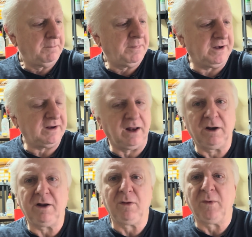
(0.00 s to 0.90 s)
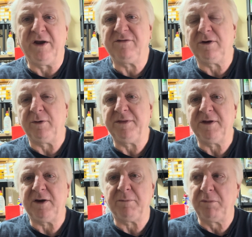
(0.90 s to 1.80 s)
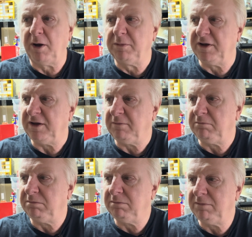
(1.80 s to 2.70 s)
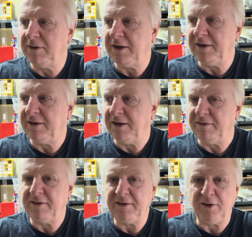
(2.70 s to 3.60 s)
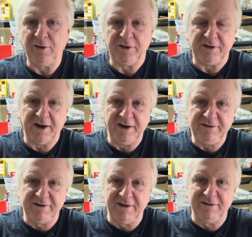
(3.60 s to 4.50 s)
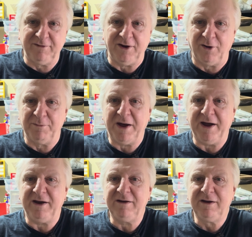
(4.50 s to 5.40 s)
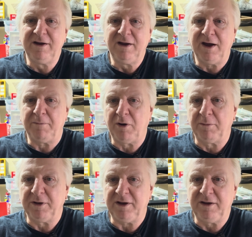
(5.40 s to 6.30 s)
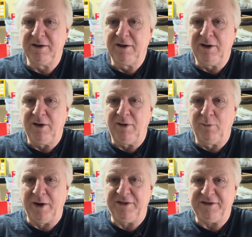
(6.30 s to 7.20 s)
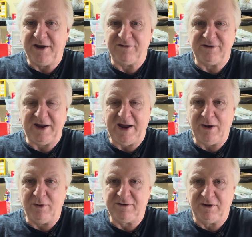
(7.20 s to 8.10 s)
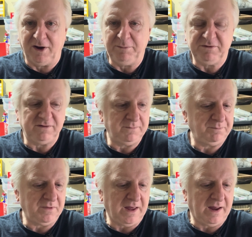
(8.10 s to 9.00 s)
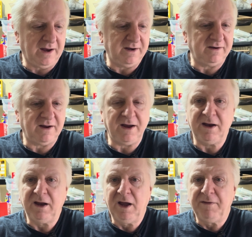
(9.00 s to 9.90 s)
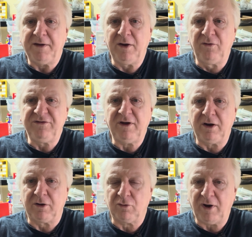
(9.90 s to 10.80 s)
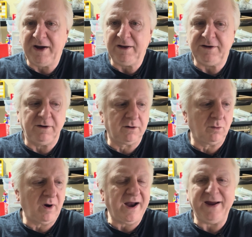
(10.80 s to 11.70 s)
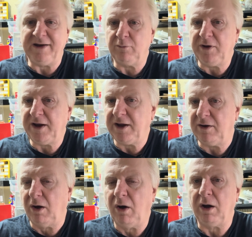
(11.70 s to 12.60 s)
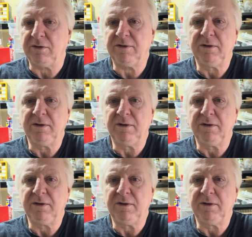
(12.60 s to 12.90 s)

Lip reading: But a lot of the ones that are in there are probably in the early days when they were made are probably 1,000 hour types, and they also greatly degrade when they get hot.